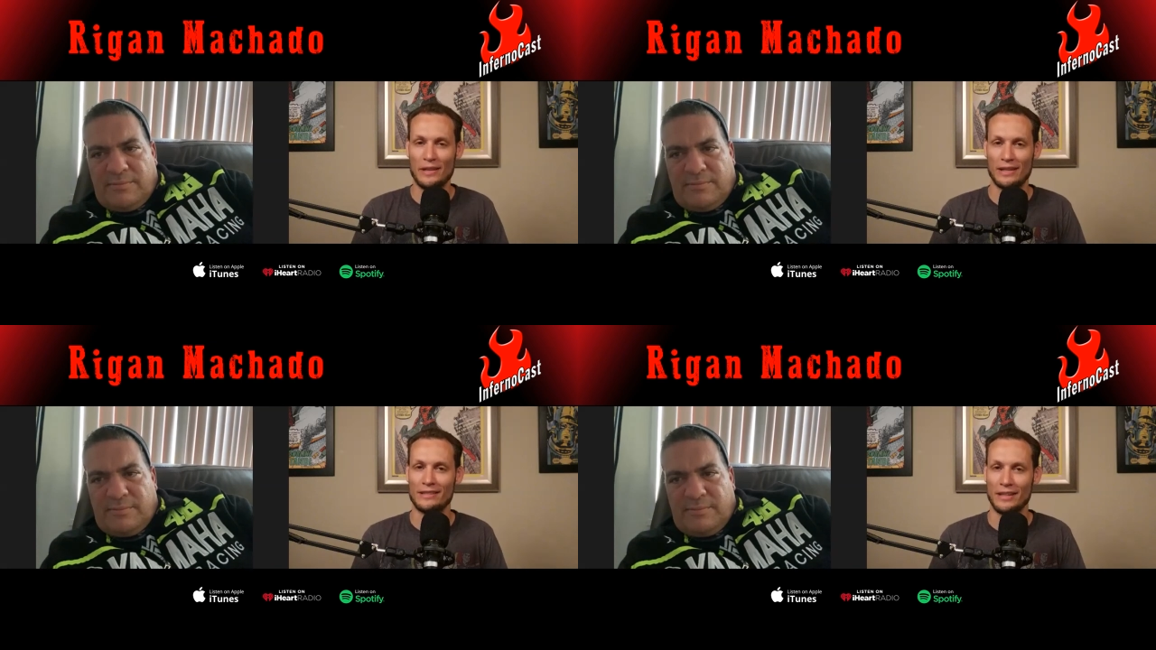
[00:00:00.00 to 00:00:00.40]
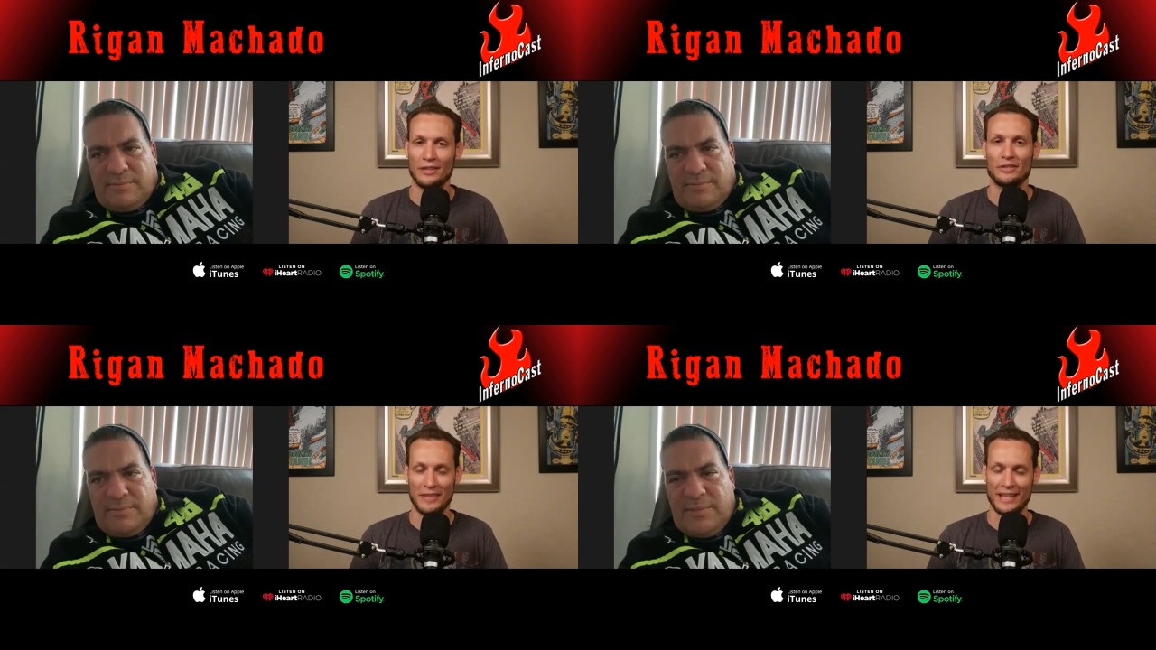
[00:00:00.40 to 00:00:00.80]
Speaker 1: be in
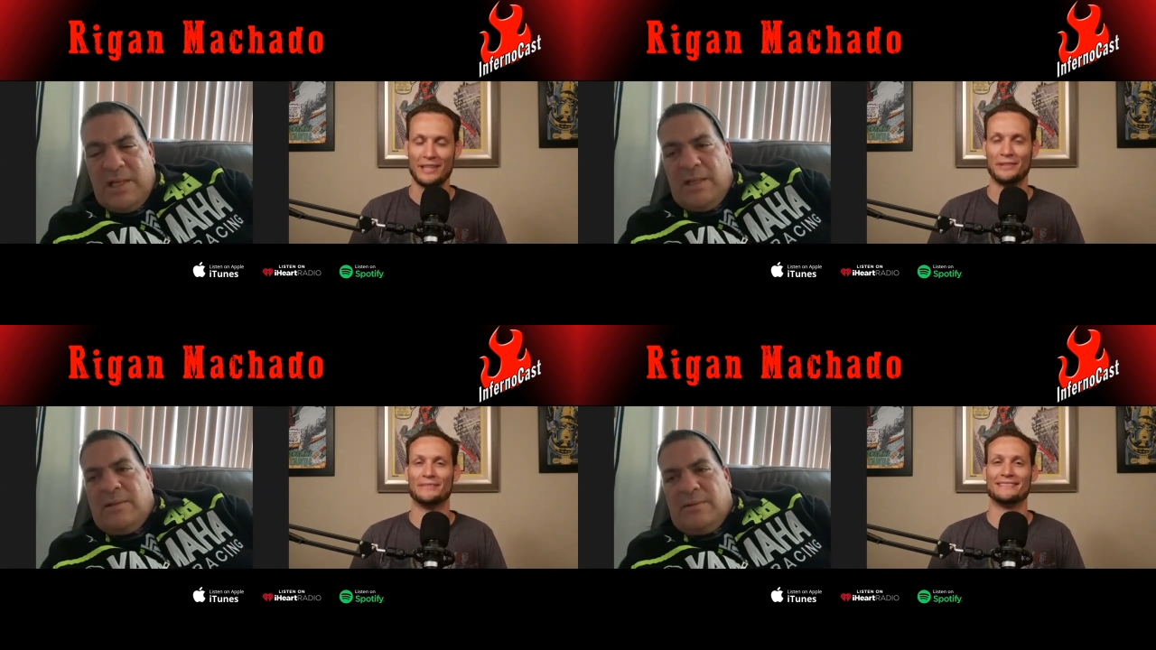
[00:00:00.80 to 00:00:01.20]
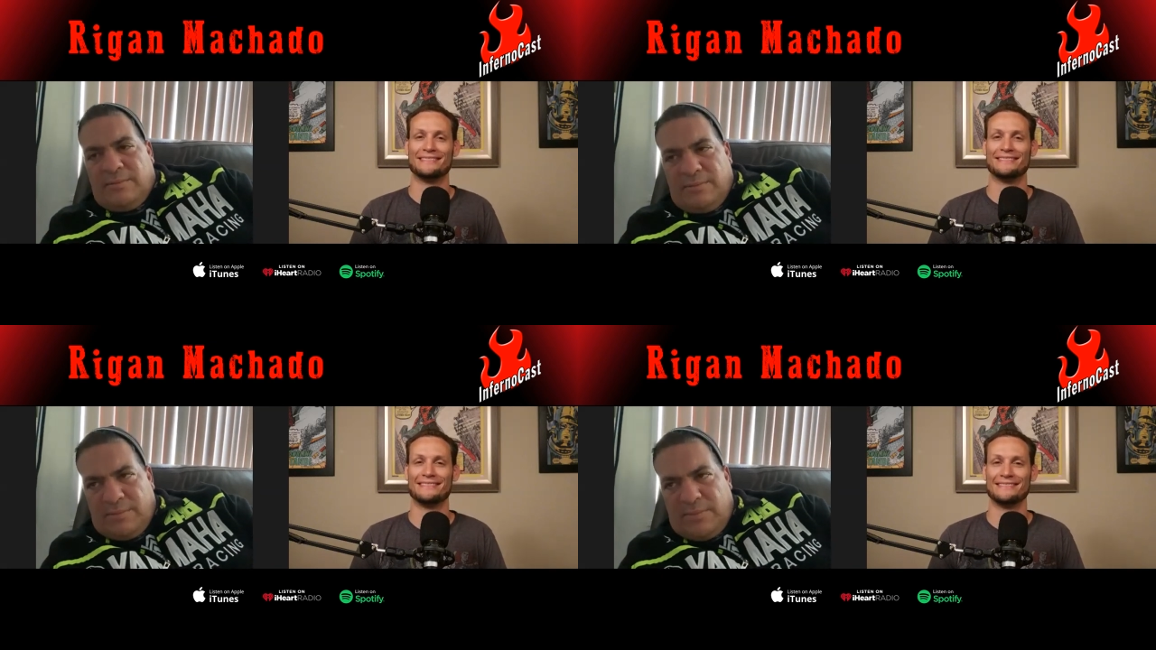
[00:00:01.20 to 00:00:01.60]
touch. Thank you.
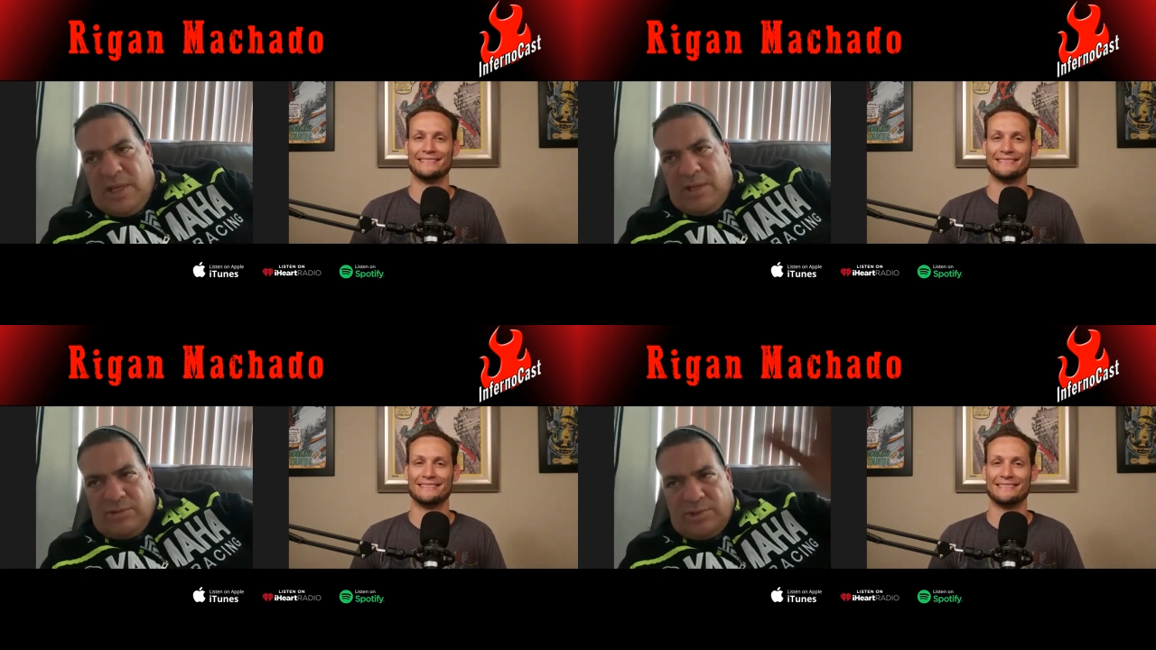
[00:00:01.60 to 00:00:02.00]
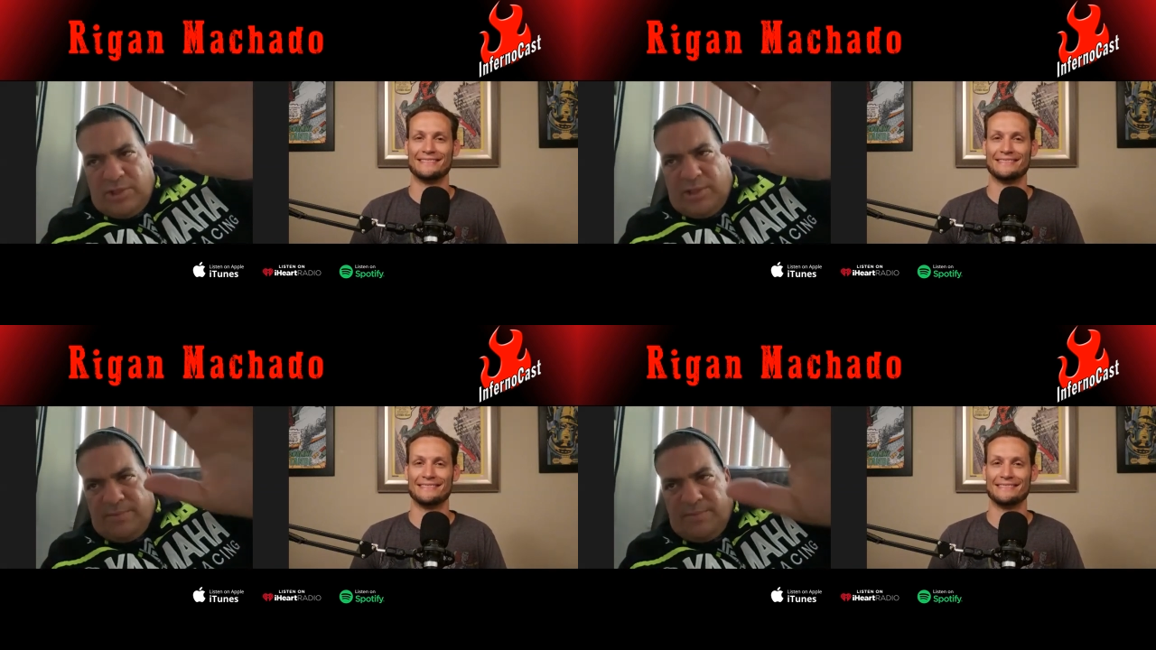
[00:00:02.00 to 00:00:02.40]
Speaker 2: Thank you,
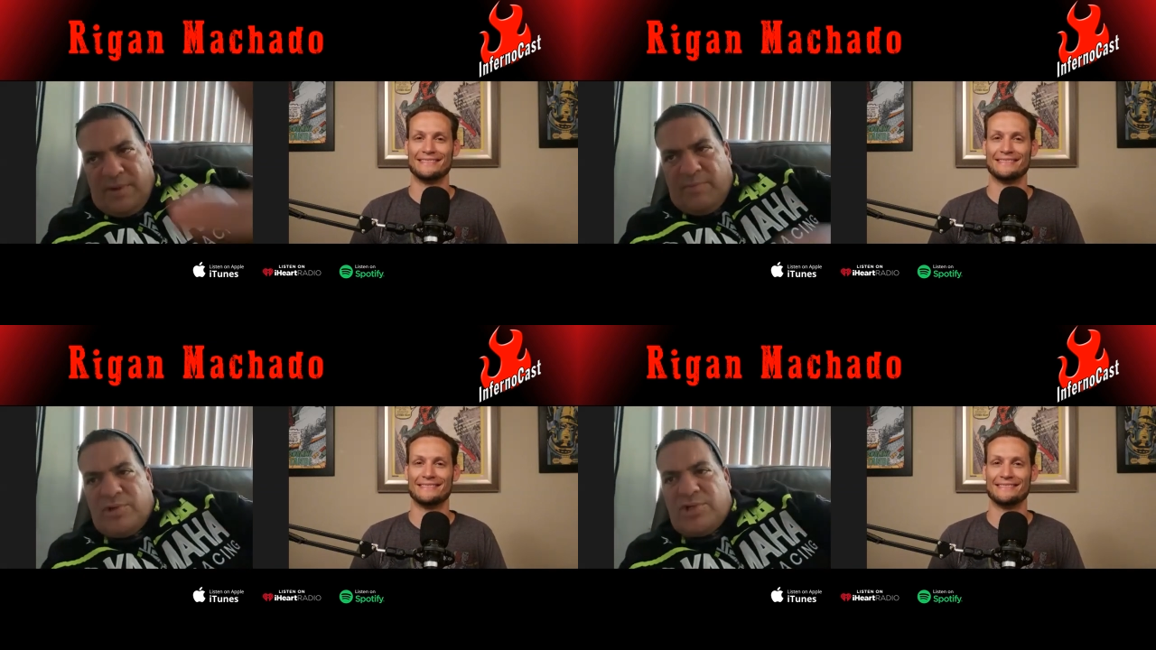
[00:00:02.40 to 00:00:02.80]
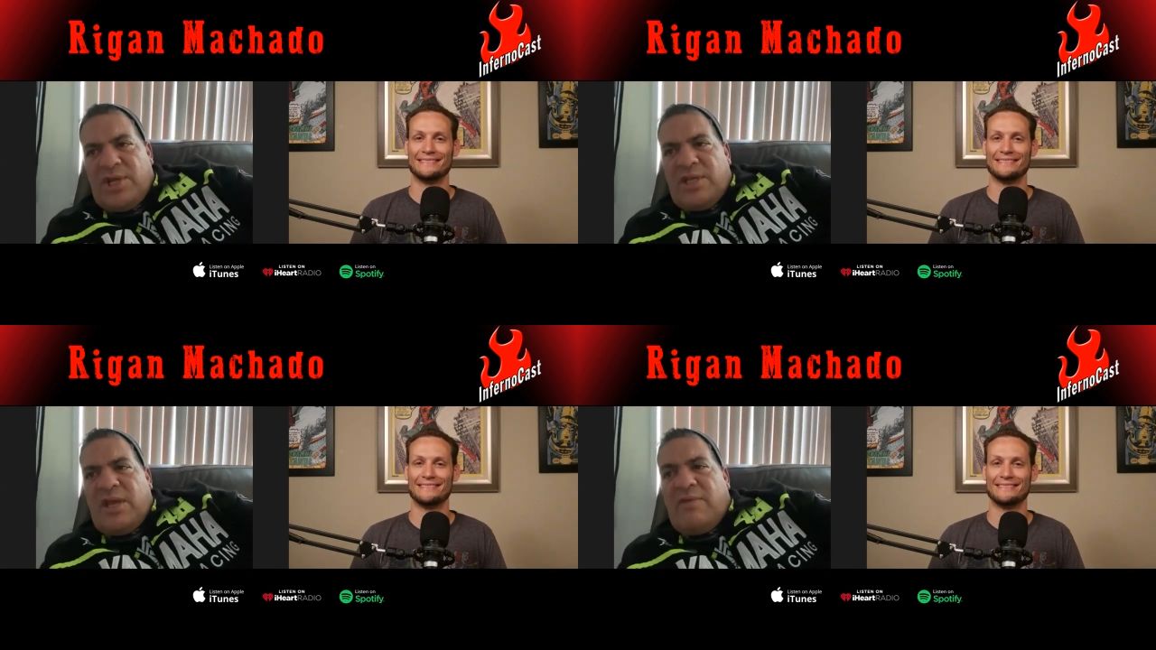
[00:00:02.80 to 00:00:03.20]
sir.
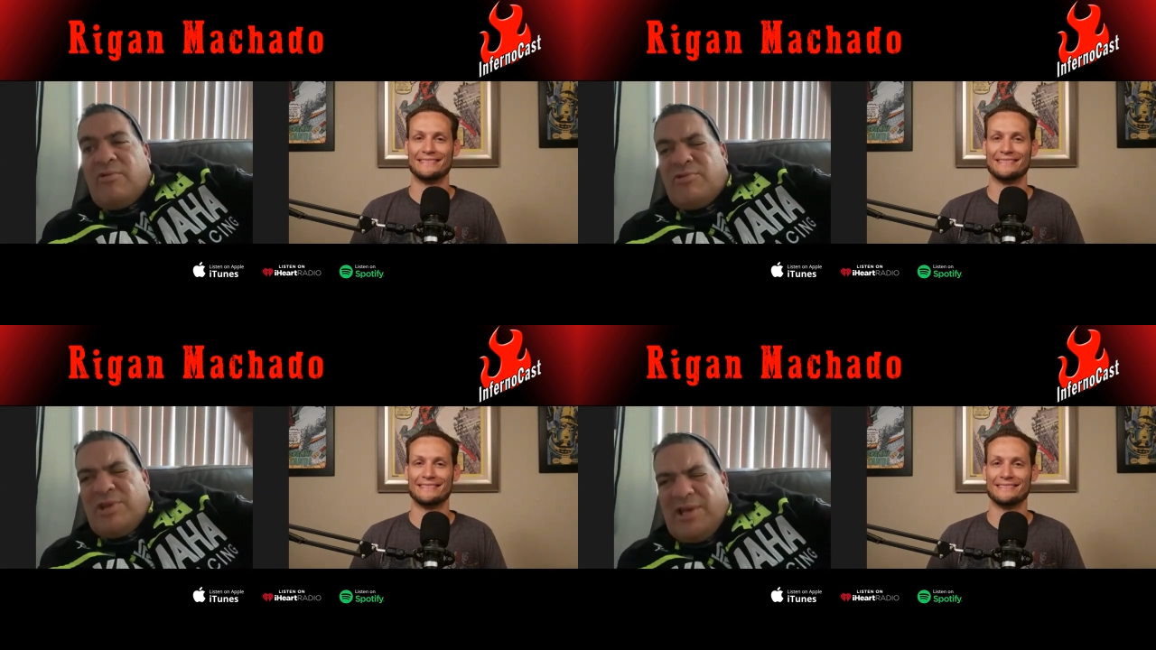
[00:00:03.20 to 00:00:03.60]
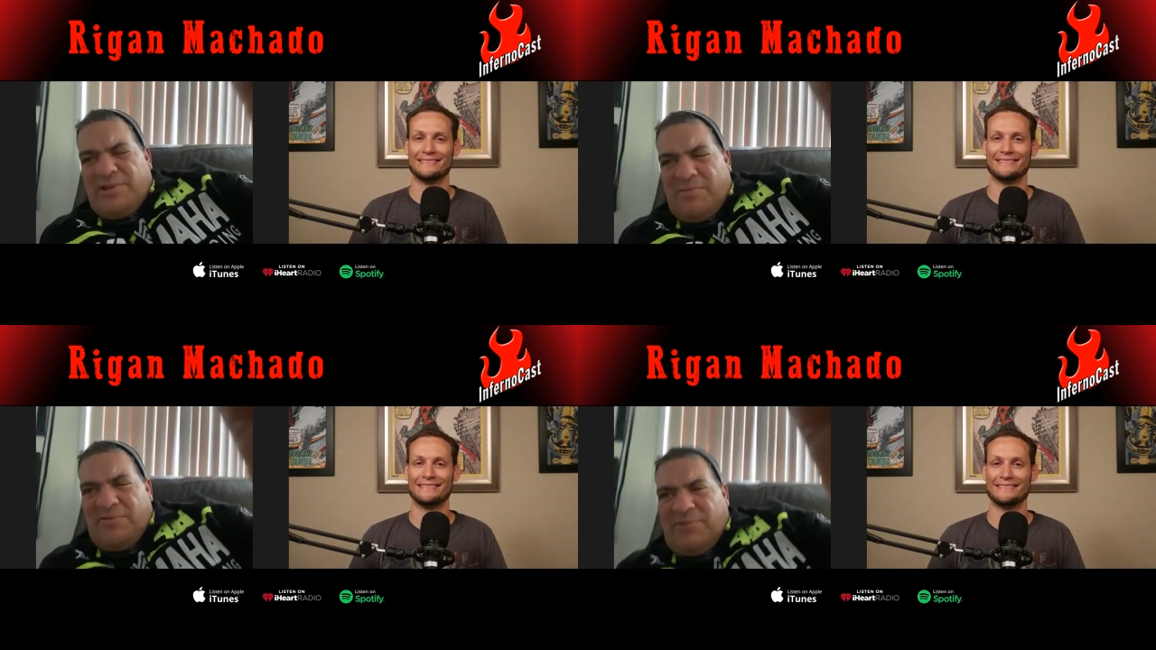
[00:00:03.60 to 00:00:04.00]
Appreciate it. Have a good
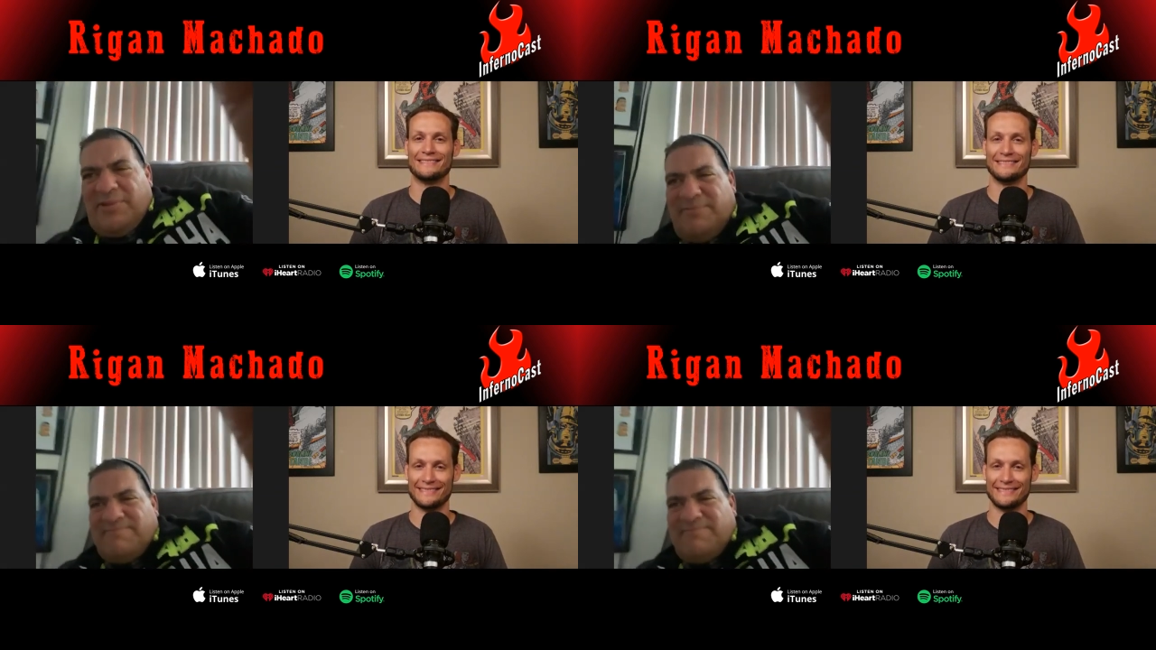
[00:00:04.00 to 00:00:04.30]
night, my friend.